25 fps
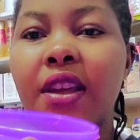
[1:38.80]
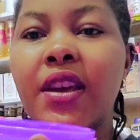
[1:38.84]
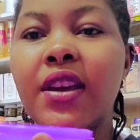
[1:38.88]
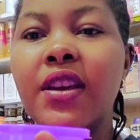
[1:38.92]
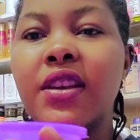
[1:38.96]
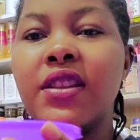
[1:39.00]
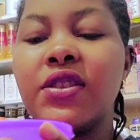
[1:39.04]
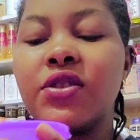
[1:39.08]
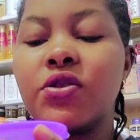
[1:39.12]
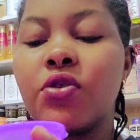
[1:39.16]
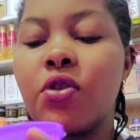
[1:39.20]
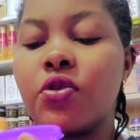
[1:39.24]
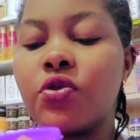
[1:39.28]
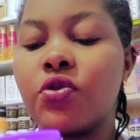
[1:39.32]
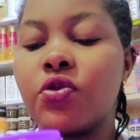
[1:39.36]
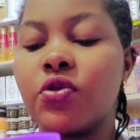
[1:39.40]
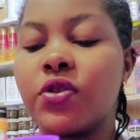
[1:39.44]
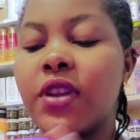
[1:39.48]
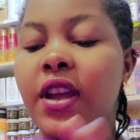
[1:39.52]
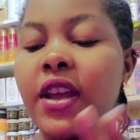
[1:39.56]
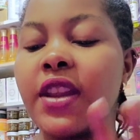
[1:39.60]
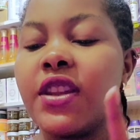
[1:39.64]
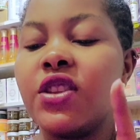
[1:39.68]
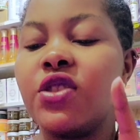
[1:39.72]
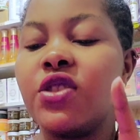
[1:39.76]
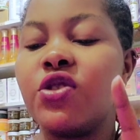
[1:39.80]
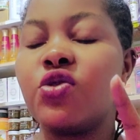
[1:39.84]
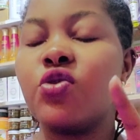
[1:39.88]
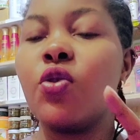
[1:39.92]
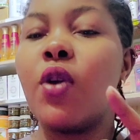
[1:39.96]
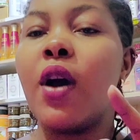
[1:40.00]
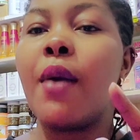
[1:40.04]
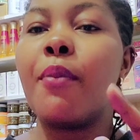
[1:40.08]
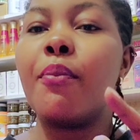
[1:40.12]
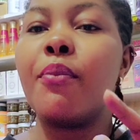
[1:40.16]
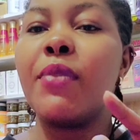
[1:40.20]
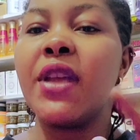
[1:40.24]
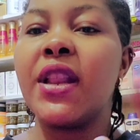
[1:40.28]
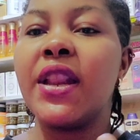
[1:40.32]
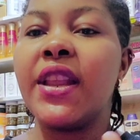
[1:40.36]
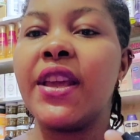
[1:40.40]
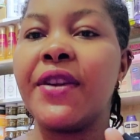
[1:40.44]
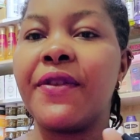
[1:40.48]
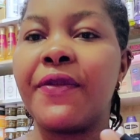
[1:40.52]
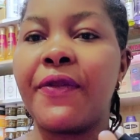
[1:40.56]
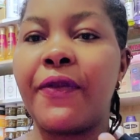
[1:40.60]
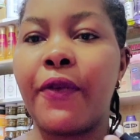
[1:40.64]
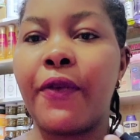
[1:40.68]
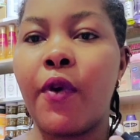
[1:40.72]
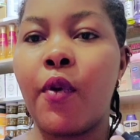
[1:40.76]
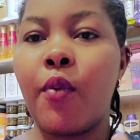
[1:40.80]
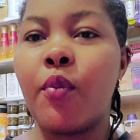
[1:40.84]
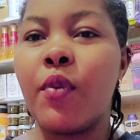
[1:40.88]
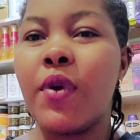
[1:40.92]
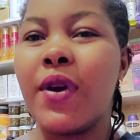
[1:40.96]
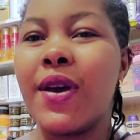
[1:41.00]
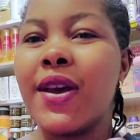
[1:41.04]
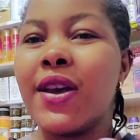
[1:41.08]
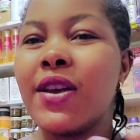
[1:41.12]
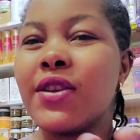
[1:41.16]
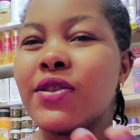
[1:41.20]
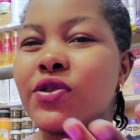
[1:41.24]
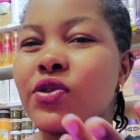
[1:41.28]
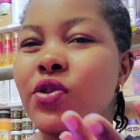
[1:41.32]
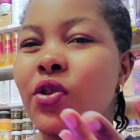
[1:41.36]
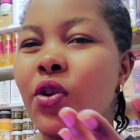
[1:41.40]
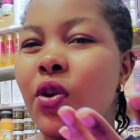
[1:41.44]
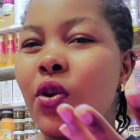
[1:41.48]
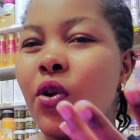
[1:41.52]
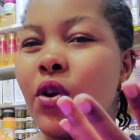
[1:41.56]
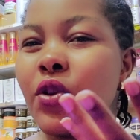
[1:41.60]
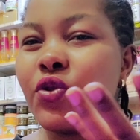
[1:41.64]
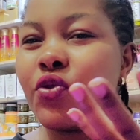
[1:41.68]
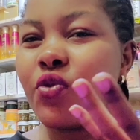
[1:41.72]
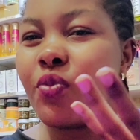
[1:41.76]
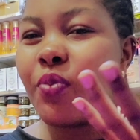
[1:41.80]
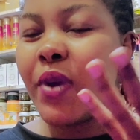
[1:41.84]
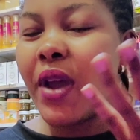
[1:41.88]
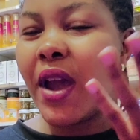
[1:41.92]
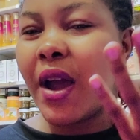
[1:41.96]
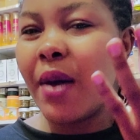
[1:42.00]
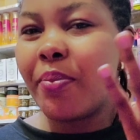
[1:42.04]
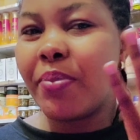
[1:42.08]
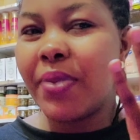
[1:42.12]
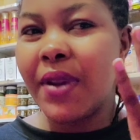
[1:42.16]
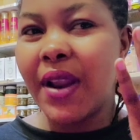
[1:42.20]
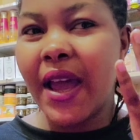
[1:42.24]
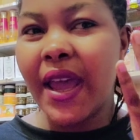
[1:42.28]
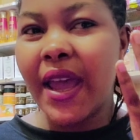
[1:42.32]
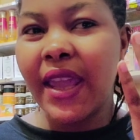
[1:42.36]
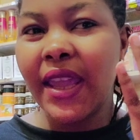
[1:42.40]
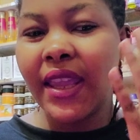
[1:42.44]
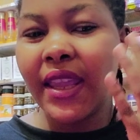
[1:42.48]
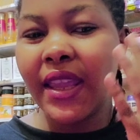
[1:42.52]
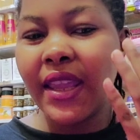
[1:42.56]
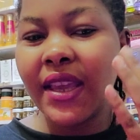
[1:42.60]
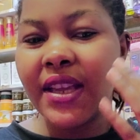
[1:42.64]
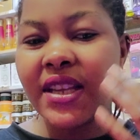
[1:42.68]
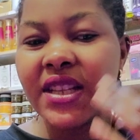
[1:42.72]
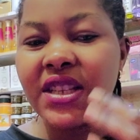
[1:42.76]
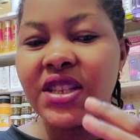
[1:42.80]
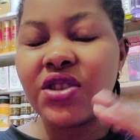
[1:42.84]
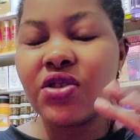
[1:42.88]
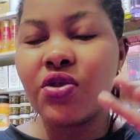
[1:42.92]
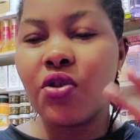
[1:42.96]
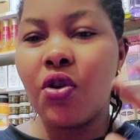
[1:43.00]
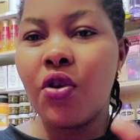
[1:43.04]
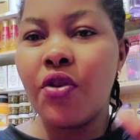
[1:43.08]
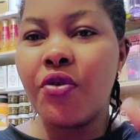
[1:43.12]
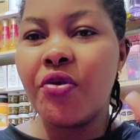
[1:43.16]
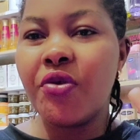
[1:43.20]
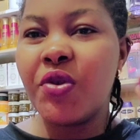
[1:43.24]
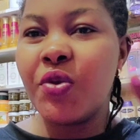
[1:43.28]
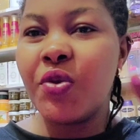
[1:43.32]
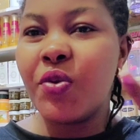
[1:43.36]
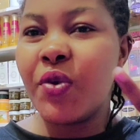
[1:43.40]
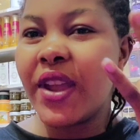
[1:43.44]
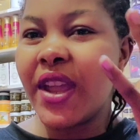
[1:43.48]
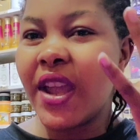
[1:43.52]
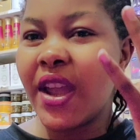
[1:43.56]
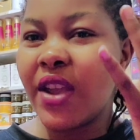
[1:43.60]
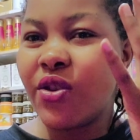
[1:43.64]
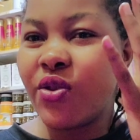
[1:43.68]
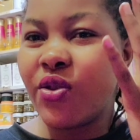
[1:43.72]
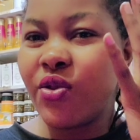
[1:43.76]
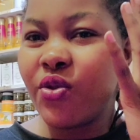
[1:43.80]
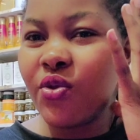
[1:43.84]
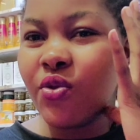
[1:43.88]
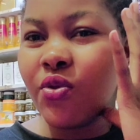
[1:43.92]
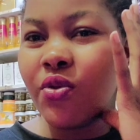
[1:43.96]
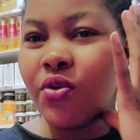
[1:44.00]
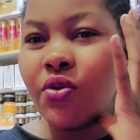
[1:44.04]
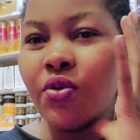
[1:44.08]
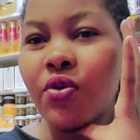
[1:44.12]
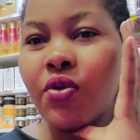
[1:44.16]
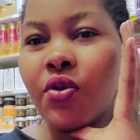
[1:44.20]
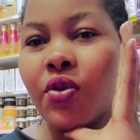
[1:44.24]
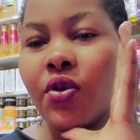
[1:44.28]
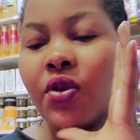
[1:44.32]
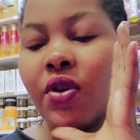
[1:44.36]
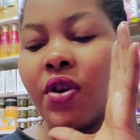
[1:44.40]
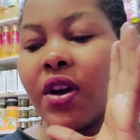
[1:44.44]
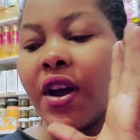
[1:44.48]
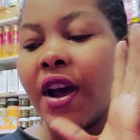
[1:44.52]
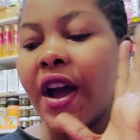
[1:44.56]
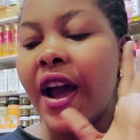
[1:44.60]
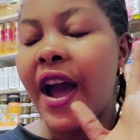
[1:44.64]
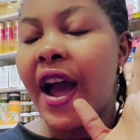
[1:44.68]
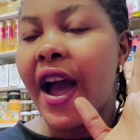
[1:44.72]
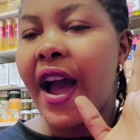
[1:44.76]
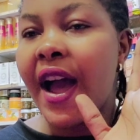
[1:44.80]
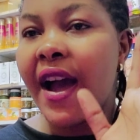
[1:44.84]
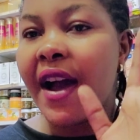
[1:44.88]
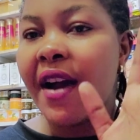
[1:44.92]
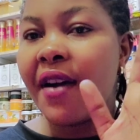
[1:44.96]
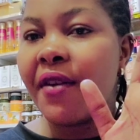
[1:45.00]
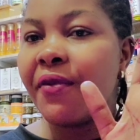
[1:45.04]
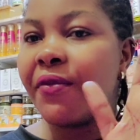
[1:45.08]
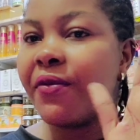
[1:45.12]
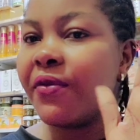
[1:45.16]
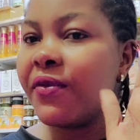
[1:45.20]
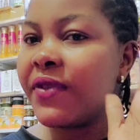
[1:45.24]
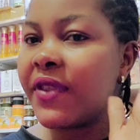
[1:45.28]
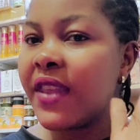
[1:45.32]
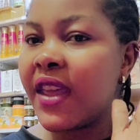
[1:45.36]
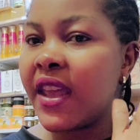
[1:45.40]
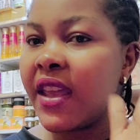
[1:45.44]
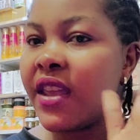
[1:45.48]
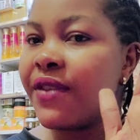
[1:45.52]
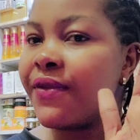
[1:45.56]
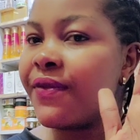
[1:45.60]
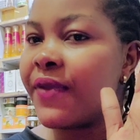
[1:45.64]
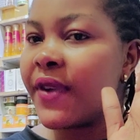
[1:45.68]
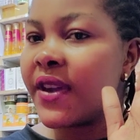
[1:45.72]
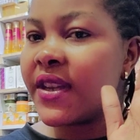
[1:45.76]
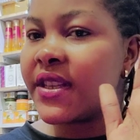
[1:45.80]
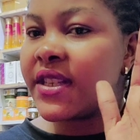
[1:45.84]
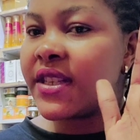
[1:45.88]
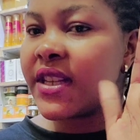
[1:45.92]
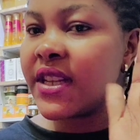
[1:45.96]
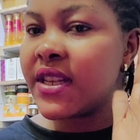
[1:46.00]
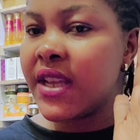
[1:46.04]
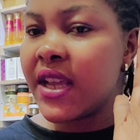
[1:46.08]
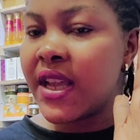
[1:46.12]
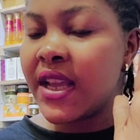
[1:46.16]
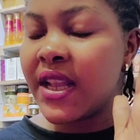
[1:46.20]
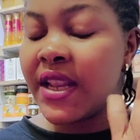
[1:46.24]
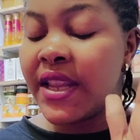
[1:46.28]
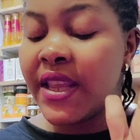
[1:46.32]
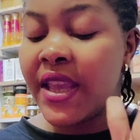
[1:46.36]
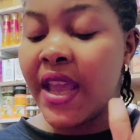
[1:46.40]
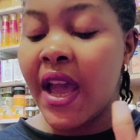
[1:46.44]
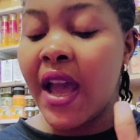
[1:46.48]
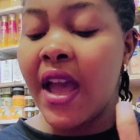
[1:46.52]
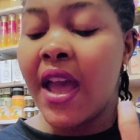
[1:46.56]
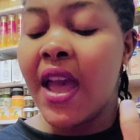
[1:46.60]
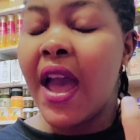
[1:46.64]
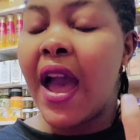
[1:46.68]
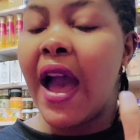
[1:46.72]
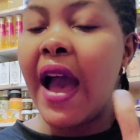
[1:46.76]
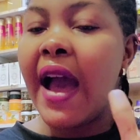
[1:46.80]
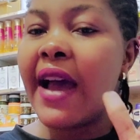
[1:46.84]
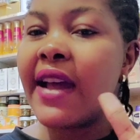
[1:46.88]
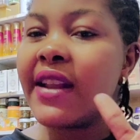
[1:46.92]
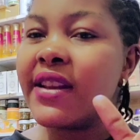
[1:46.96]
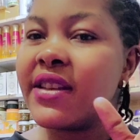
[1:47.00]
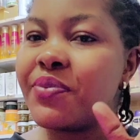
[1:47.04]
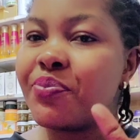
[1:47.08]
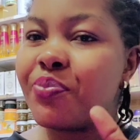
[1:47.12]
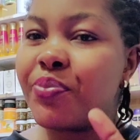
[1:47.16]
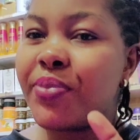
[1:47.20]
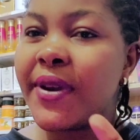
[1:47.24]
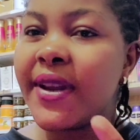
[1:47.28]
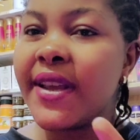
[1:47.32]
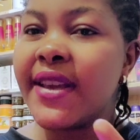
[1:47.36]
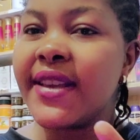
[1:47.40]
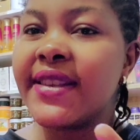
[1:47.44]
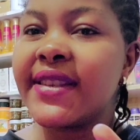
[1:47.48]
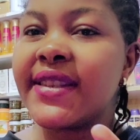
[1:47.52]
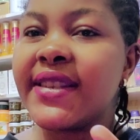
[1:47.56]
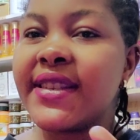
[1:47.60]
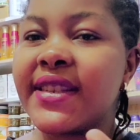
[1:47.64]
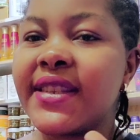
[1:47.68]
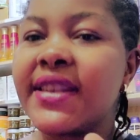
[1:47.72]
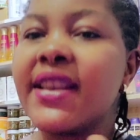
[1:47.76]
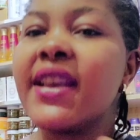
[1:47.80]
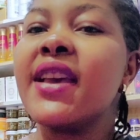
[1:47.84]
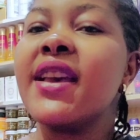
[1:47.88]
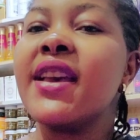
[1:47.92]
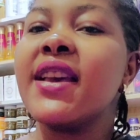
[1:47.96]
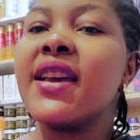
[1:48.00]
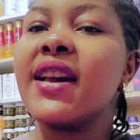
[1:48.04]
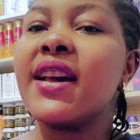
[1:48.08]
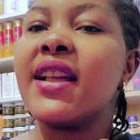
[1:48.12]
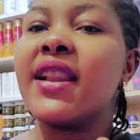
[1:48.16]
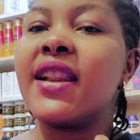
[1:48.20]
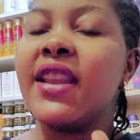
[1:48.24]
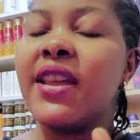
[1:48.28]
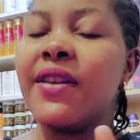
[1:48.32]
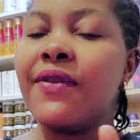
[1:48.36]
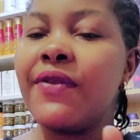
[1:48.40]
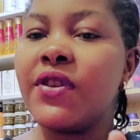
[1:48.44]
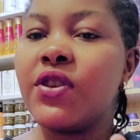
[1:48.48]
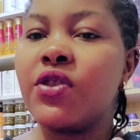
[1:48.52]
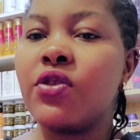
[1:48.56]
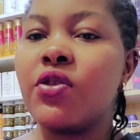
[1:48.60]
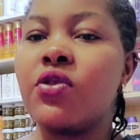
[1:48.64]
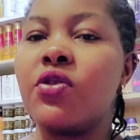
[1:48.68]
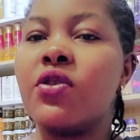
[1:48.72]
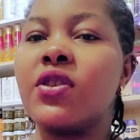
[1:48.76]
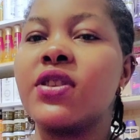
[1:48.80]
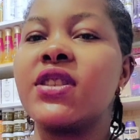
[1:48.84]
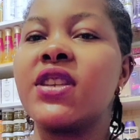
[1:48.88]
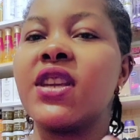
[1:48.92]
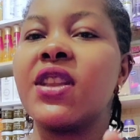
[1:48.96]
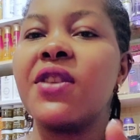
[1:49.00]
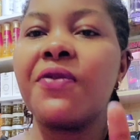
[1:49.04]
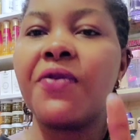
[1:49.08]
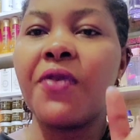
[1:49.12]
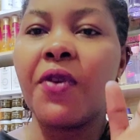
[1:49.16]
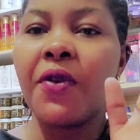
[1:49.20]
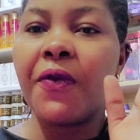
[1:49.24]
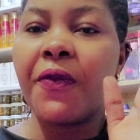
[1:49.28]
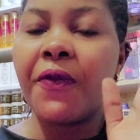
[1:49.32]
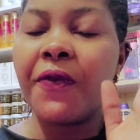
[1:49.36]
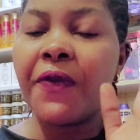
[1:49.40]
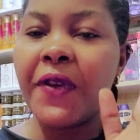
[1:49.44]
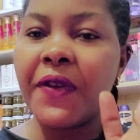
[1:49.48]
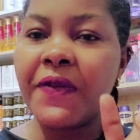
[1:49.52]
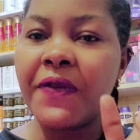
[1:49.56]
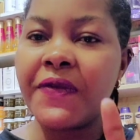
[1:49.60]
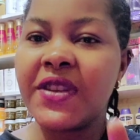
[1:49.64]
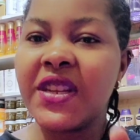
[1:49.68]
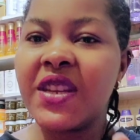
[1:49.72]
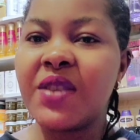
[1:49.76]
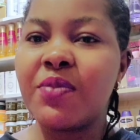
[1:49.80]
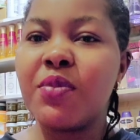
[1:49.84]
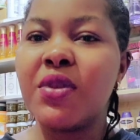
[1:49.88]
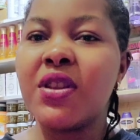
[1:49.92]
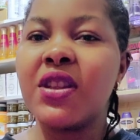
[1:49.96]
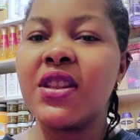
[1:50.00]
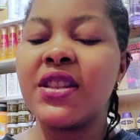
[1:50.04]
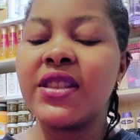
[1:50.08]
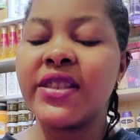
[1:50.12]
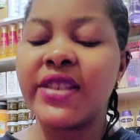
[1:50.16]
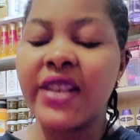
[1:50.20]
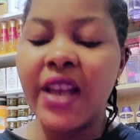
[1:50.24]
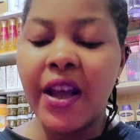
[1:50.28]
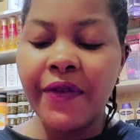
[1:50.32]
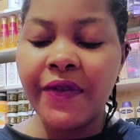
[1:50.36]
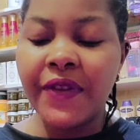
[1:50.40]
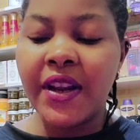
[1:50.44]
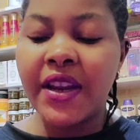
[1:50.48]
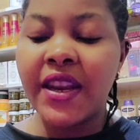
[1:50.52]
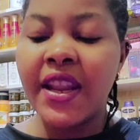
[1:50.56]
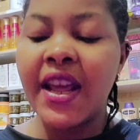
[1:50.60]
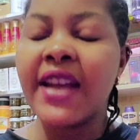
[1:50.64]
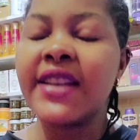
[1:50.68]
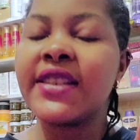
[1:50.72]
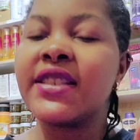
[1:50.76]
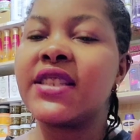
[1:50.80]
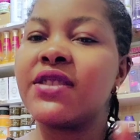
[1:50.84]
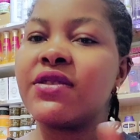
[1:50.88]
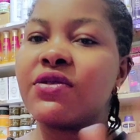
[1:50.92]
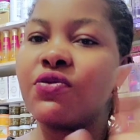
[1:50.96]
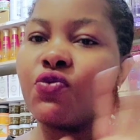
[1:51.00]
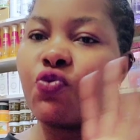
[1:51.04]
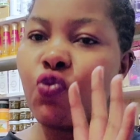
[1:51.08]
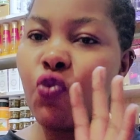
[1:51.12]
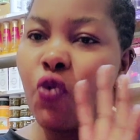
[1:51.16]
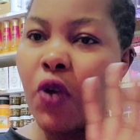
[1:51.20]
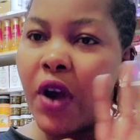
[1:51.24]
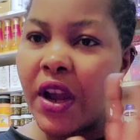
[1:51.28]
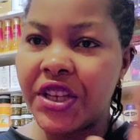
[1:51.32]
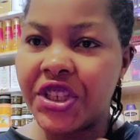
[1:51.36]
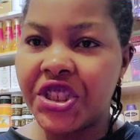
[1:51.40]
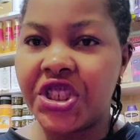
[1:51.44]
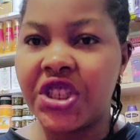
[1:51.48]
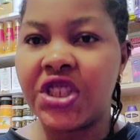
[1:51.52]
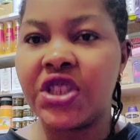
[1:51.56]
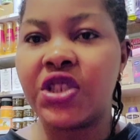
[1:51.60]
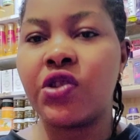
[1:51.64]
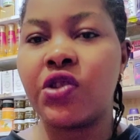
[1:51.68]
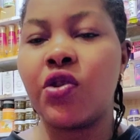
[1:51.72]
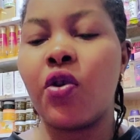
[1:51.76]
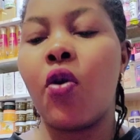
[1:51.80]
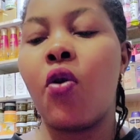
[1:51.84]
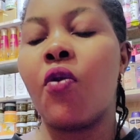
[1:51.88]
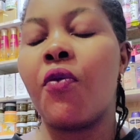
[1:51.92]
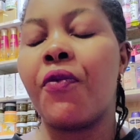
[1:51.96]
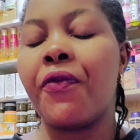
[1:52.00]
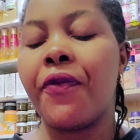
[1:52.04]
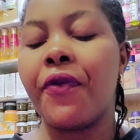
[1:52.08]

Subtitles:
It's going to turn into a milk foam. So you're going to be applying it only where you have the infected area, and please leave it on your skin for 15 minutes. After that, wash it off.